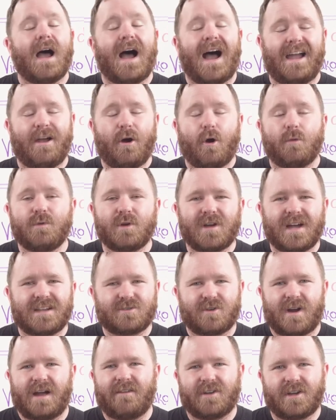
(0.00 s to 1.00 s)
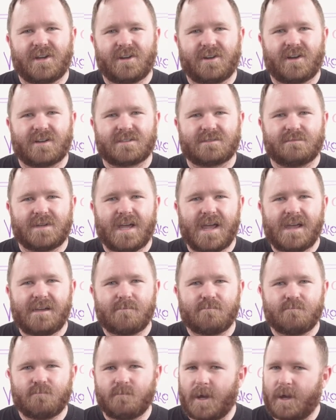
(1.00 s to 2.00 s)
I hope you guys are having an awesome day
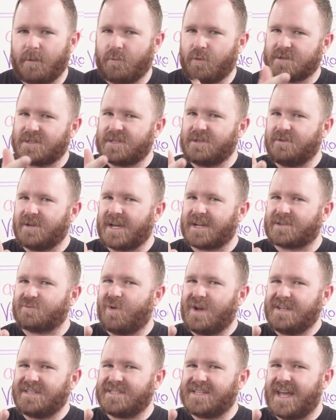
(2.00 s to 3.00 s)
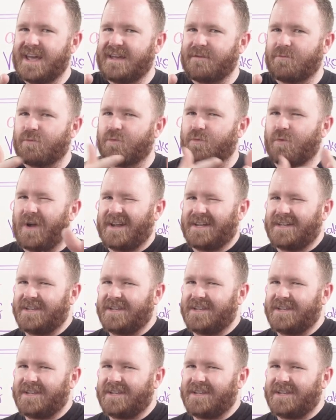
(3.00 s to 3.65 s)
and we'll see you next Wednesday right